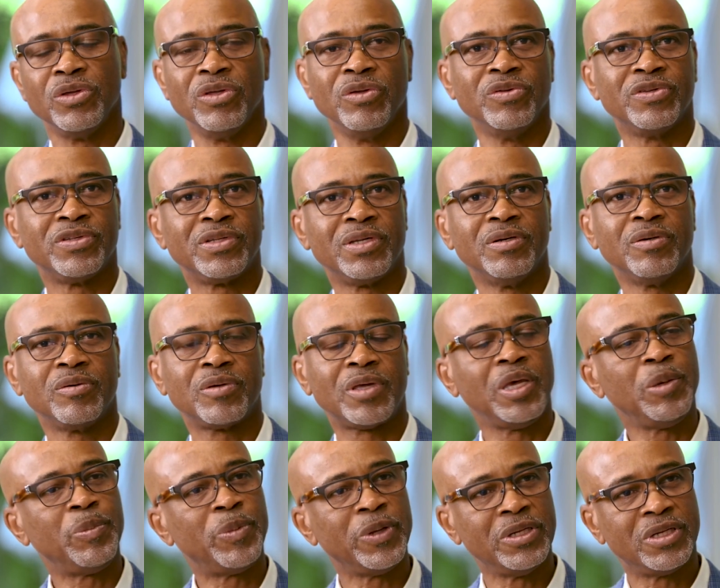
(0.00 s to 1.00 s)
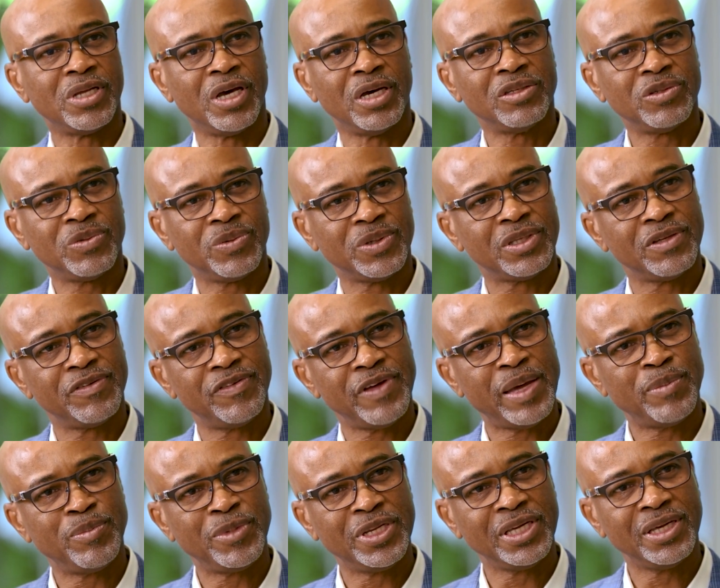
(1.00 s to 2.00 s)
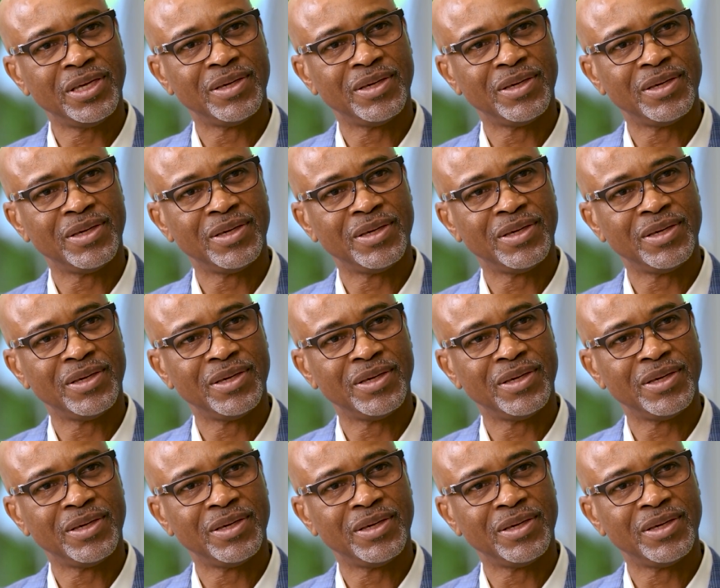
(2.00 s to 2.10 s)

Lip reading: do you still keep in touch with the family?